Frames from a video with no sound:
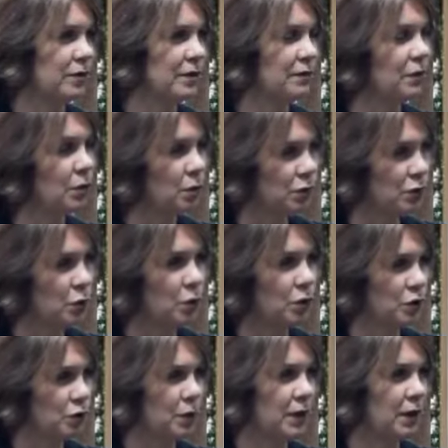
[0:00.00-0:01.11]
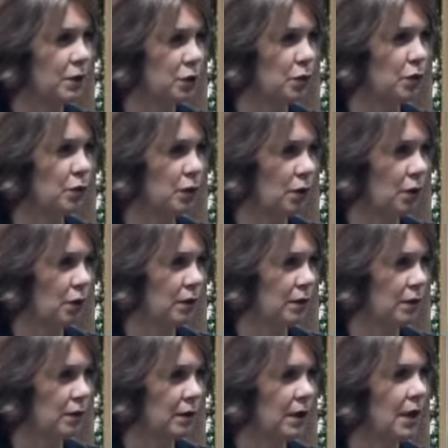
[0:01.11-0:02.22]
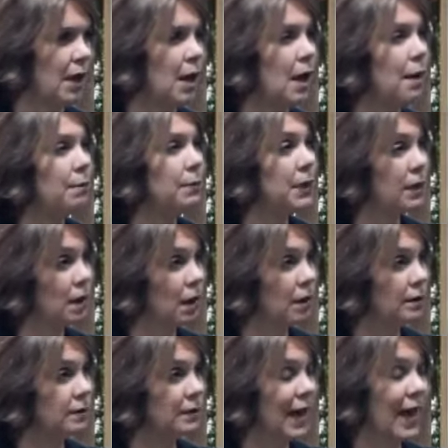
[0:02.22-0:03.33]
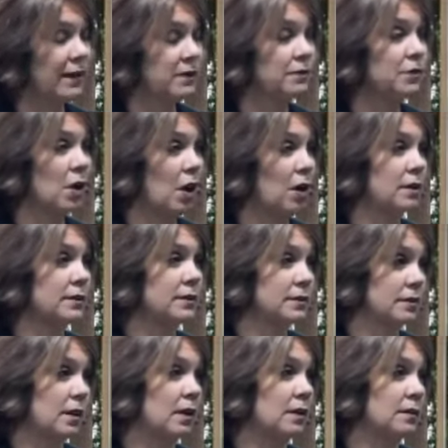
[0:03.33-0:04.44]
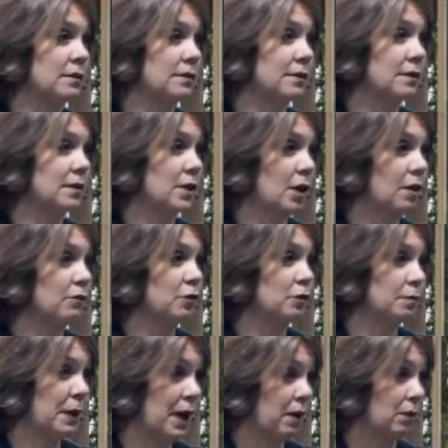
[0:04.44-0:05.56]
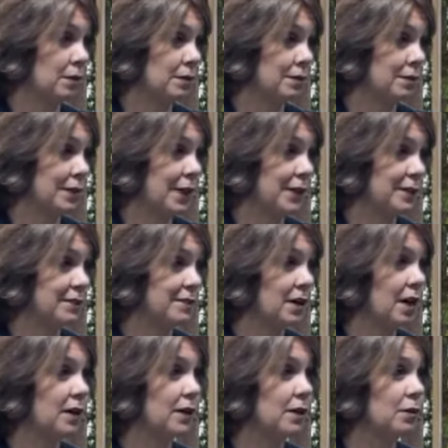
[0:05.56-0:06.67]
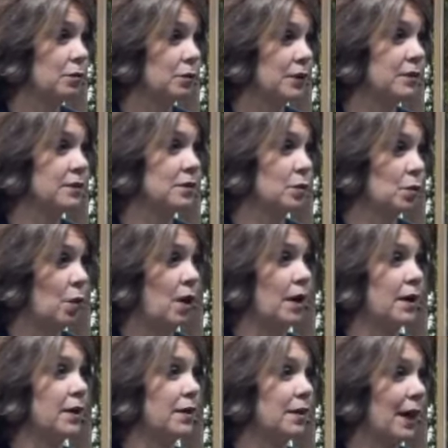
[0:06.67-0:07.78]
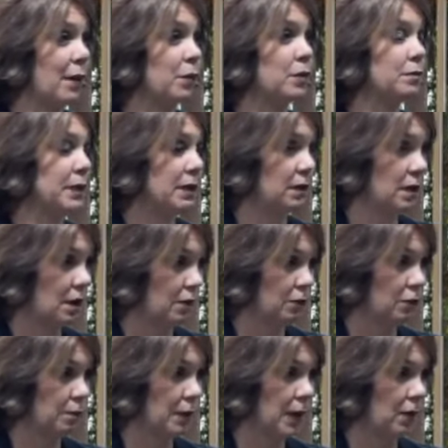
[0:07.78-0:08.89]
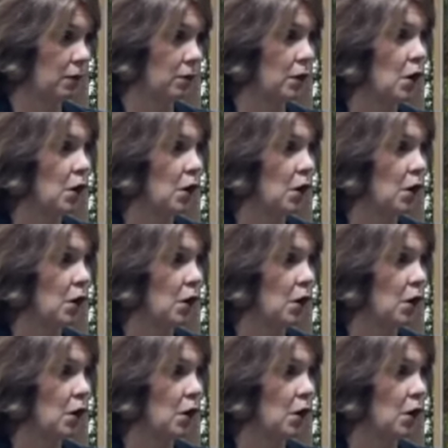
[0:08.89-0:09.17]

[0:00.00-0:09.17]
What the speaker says: even though it's your tree on your yard. Because act of God is not a covered peril, and it's not a reason why that would be a covered peril.